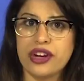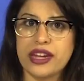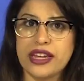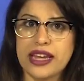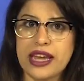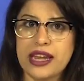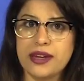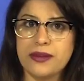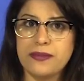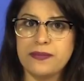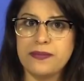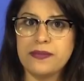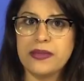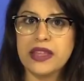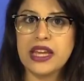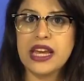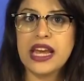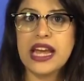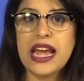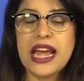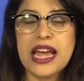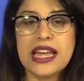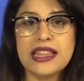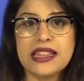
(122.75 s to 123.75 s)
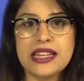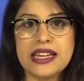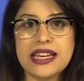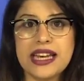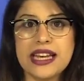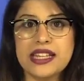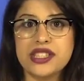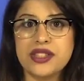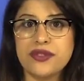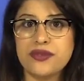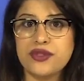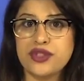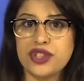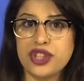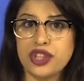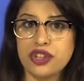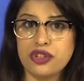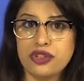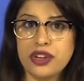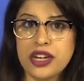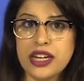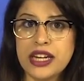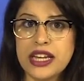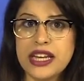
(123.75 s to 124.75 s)
again. In the case of
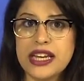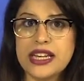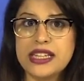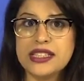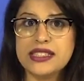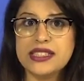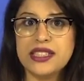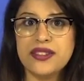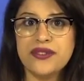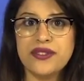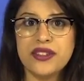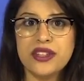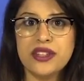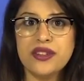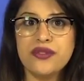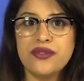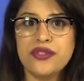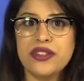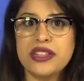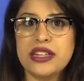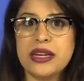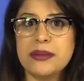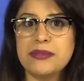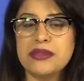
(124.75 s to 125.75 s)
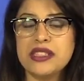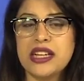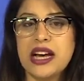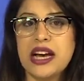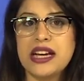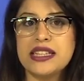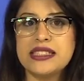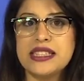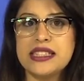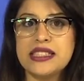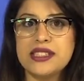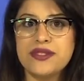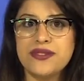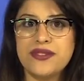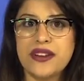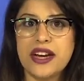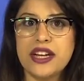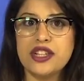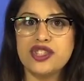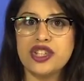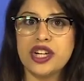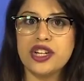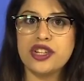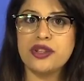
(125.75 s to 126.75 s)
children, it is difficult for them to
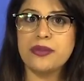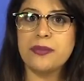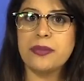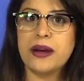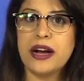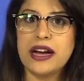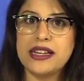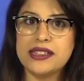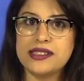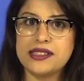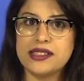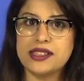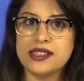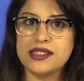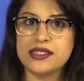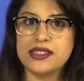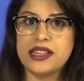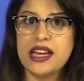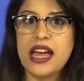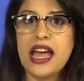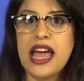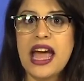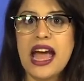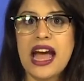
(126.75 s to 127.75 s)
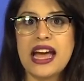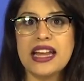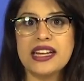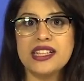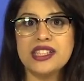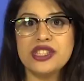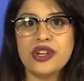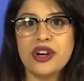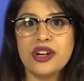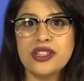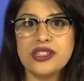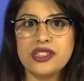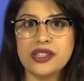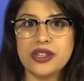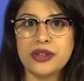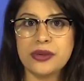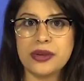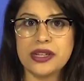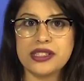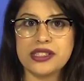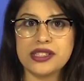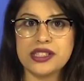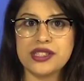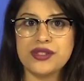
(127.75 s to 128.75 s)
identify gender biases and its
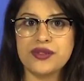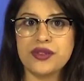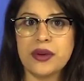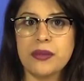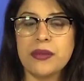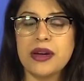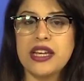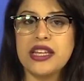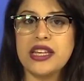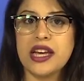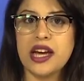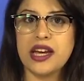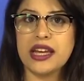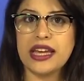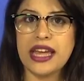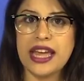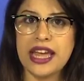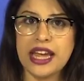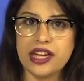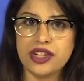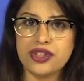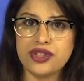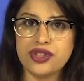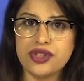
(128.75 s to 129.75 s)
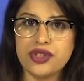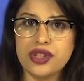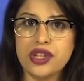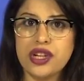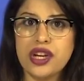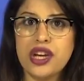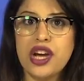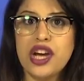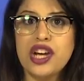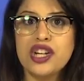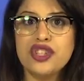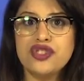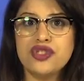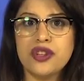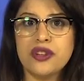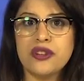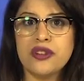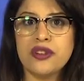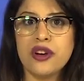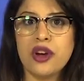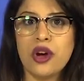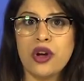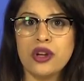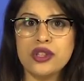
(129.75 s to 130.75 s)
consequences from a young age.
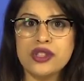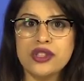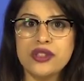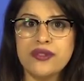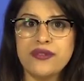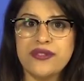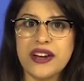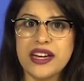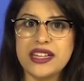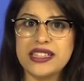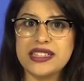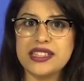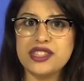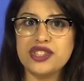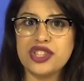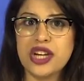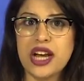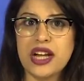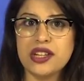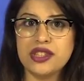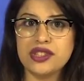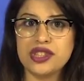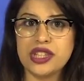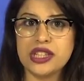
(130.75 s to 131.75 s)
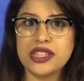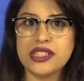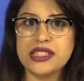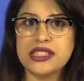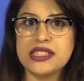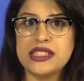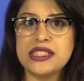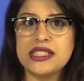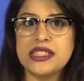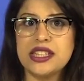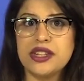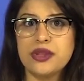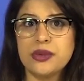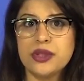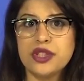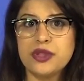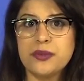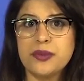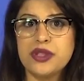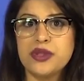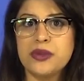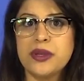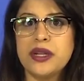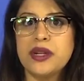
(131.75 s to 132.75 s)
Children also find it challenging to distinguish
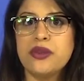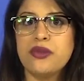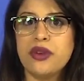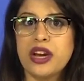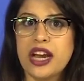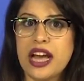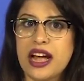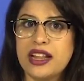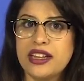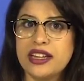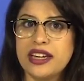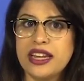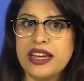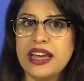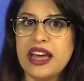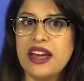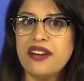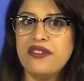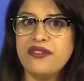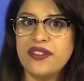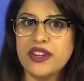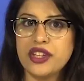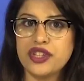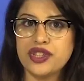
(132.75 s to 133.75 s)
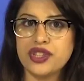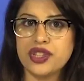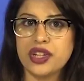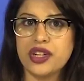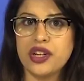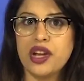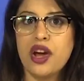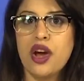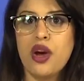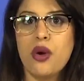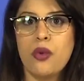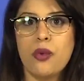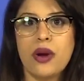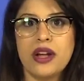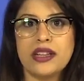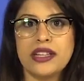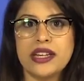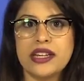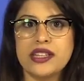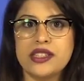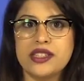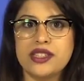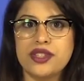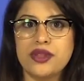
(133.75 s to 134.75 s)
between reality and fiction while
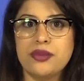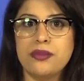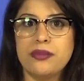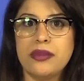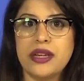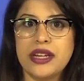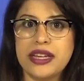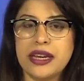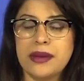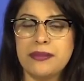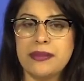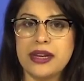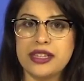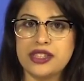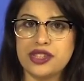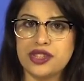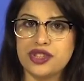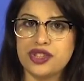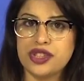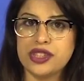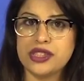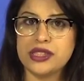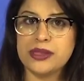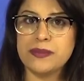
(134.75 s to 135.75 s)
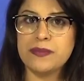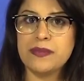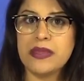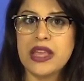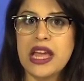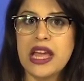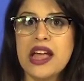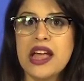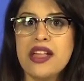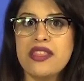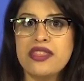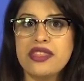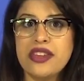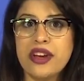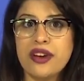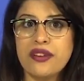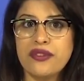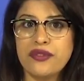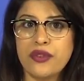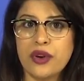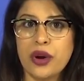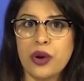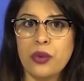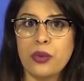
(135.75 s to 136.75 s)
they consume media messages.
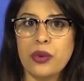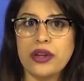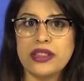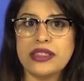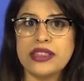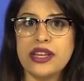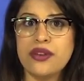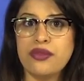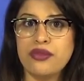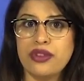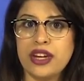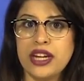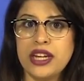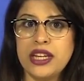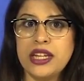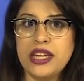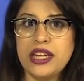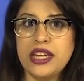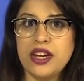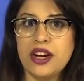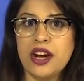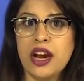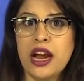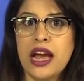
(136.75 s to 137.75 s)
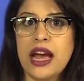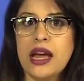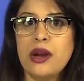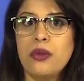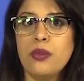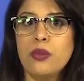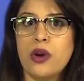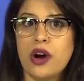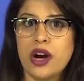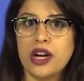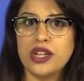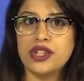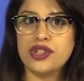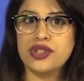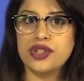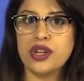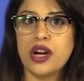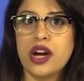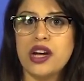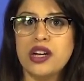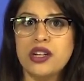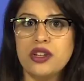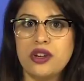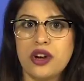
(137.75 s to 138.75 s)
Therefore, what they read, hear, and watch
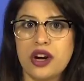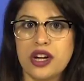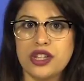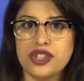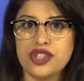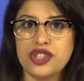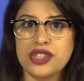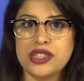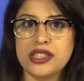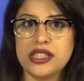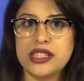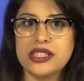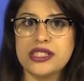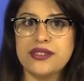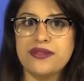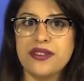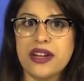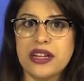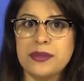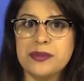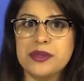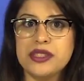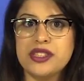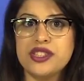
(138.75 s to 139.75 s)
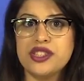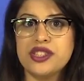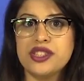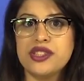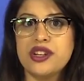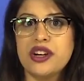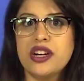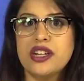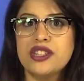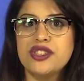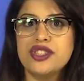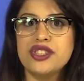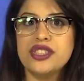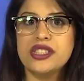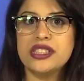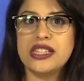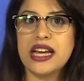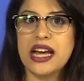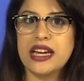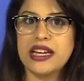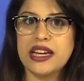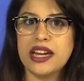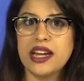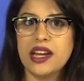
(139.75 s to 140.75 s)
unconsciously develops into their
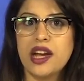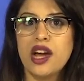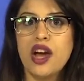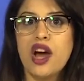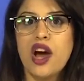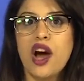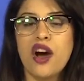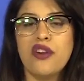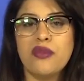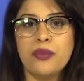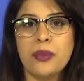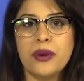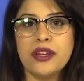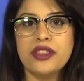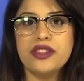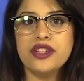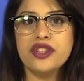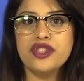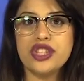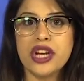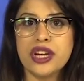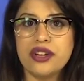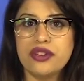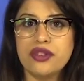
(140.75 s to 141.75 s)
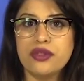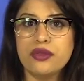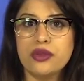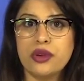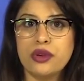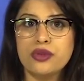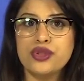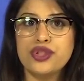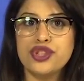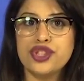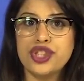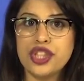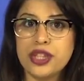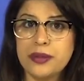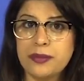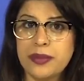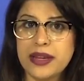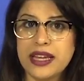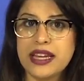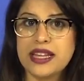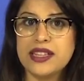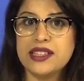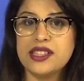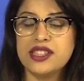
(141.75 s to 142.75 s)
understanding of what their gender roles should
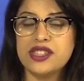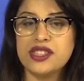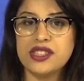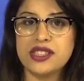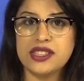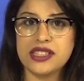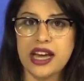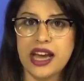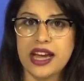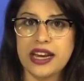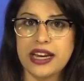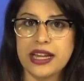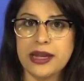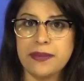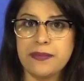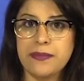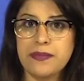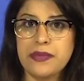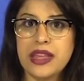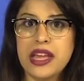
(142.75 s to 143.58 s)
be in the society.